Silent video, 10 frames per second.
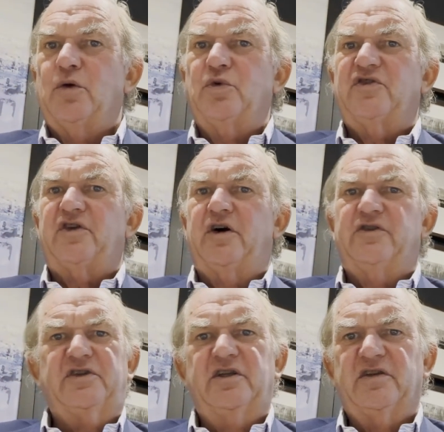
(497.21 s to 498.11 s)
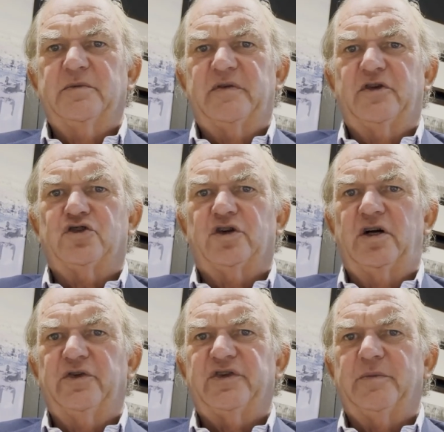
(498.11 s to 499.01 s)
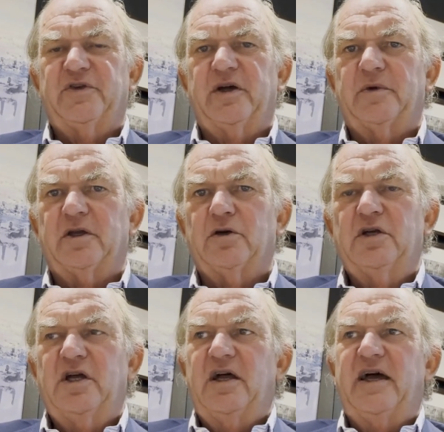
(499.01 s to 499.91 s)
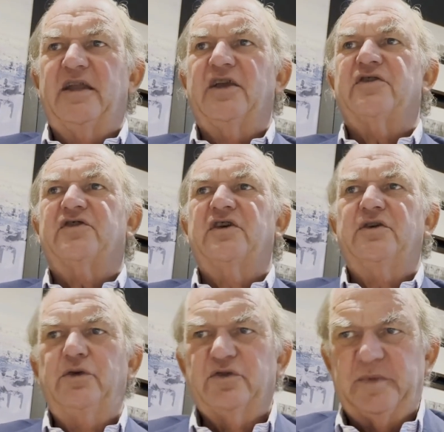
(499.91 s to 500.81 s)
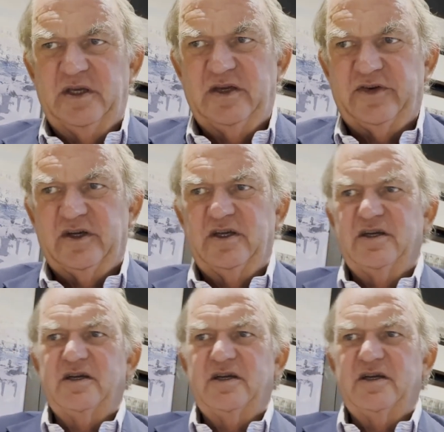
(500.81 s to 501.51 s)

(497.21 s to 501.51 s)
We started it as a bit of a trial some time ago, and excuse me if I